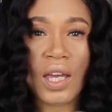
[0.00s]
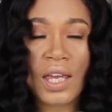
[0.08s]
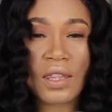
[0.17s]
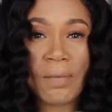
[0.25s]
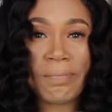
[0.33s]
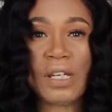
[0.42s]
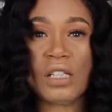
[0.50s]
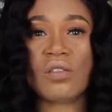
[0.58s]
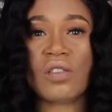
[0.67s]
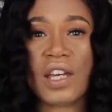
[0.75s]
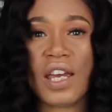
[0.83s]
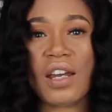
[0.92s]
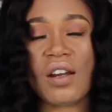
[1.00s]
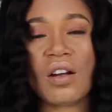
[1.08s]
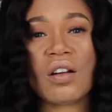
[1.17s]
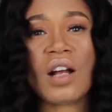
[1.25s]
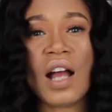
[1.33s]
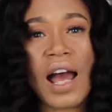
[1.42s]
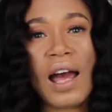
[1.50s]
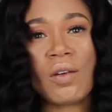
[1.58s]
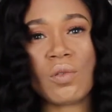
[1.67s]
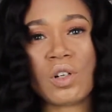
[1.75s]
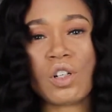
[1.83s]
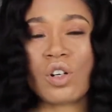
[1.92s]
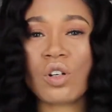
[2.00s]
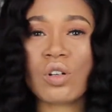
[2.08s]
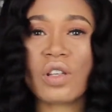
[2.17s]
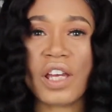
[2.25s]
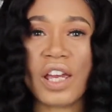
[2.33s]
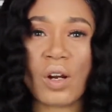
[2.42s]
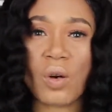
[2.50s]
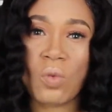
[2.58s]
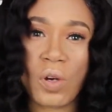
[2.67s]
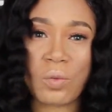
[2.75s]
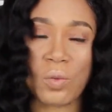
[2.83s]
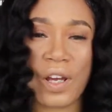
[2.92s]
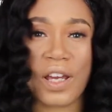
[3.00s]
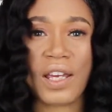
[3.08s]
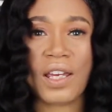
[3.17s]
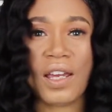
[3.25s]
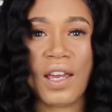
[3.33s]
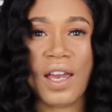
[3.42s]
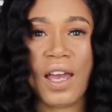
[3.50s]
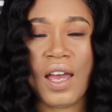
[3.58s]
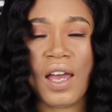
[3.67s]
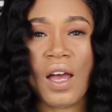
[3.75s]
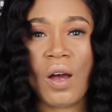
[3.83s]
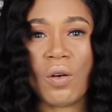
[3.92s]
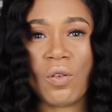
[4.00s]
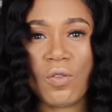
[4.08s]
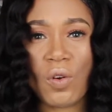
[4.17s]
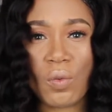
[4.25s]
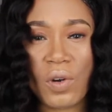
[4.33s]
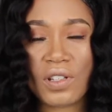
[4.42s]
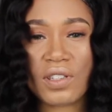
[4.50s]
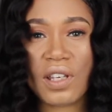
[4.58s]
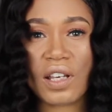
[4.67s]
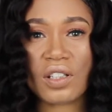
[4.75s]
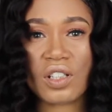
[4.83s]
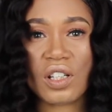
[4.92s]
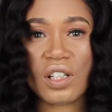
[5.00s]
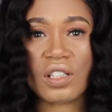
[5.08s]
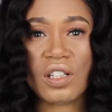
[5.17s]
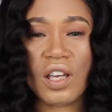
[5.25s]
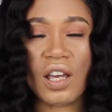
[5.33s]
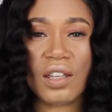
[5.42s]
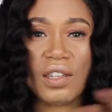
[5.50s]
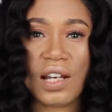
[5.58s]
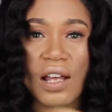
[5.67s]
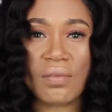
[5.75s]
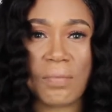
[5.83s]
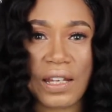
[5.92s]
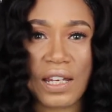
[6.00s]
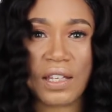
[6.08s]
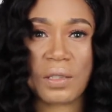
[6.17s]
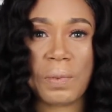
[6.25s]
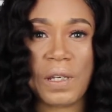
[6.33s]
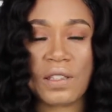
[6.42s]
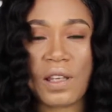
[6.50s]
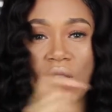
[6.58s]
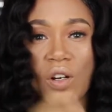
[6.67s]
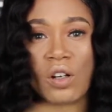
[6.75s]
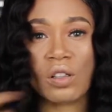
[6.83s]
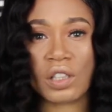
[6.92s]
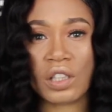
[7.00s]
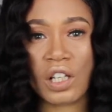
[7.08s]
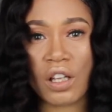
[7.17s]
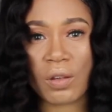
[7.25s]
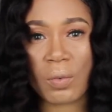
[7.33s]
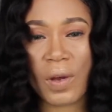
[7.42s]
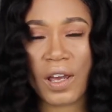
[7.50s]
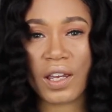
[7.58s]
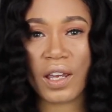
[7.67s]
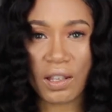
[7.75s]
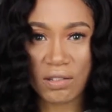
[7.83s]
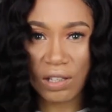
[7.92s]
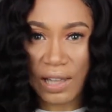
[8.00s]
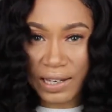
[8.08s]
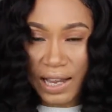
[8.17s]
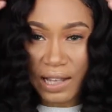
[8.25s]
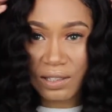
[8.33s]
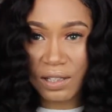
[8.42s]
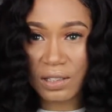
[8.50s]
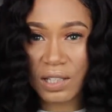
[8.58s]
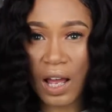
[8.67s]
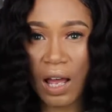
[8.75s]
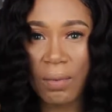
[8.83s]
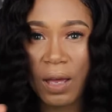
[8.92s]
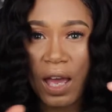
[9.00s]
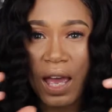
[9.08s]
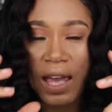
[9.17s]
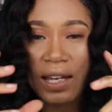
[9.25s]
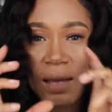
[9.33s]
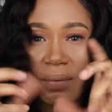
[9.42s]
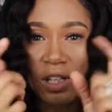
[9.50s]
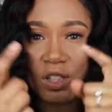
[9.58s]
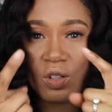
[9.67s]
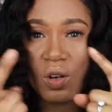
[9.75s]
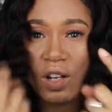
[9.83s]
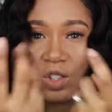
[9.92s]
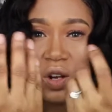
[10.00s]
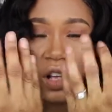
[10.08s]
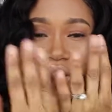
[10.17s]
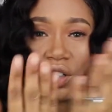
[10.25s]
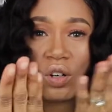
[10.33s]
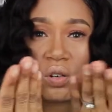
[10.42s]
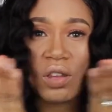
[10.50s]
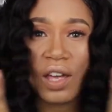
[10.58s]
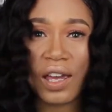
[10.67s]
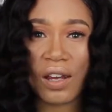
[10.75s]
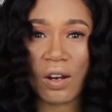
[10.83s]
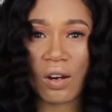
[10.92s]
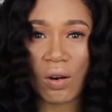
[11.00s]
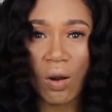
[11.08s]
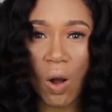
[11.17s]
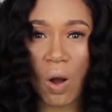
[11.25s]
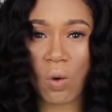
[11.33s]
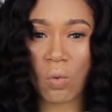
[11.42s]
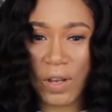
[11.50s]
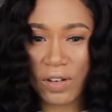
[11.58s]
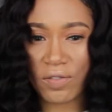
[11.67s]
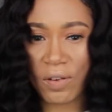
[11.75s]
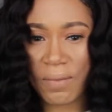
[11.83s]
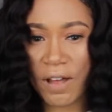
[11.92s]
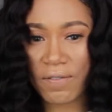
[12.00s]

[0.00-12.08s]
In the middle of the hair, I will curl the hair one way for one section, and then my next piece I'll curl it the other way until I got to the top, and I made sure I tried to curl the hair away from my